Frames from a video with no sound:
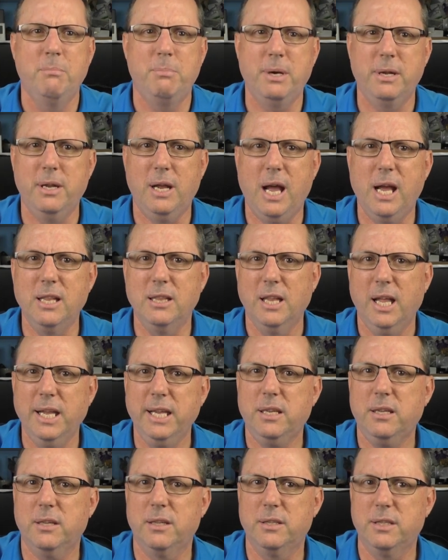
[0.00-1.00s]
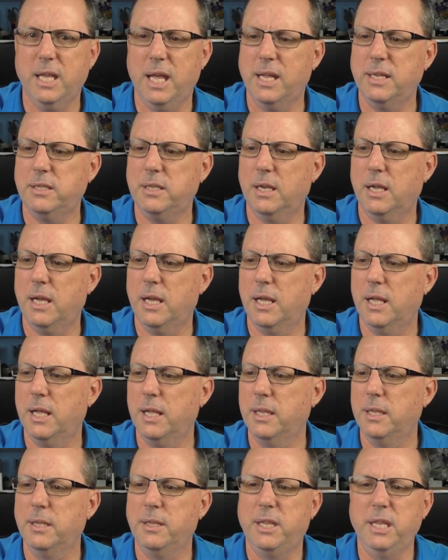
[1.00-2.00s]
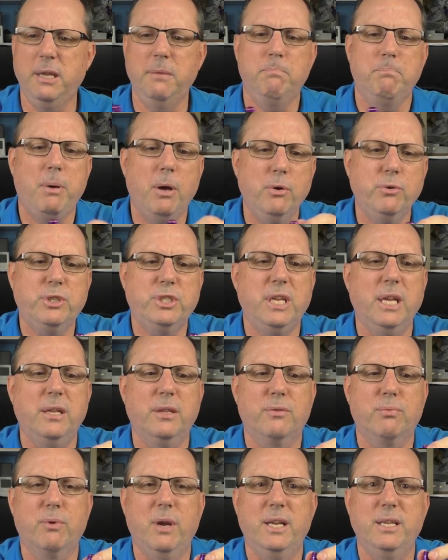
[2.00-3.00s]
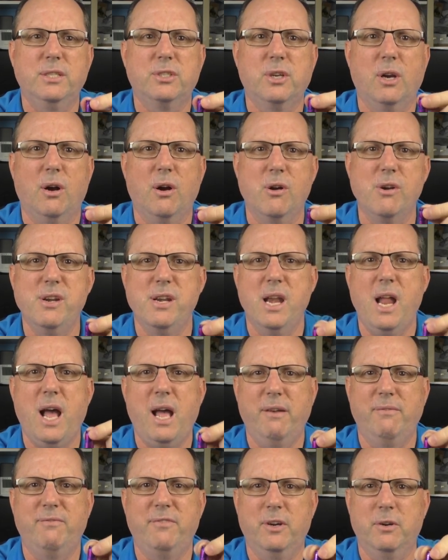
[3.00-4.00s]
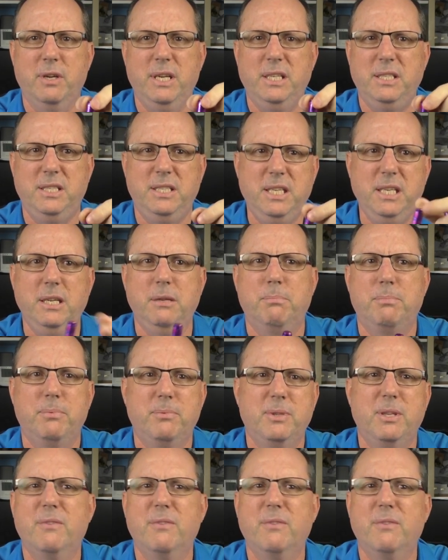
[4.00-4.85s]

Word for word: But I like that uh, the posting threads are not very deep.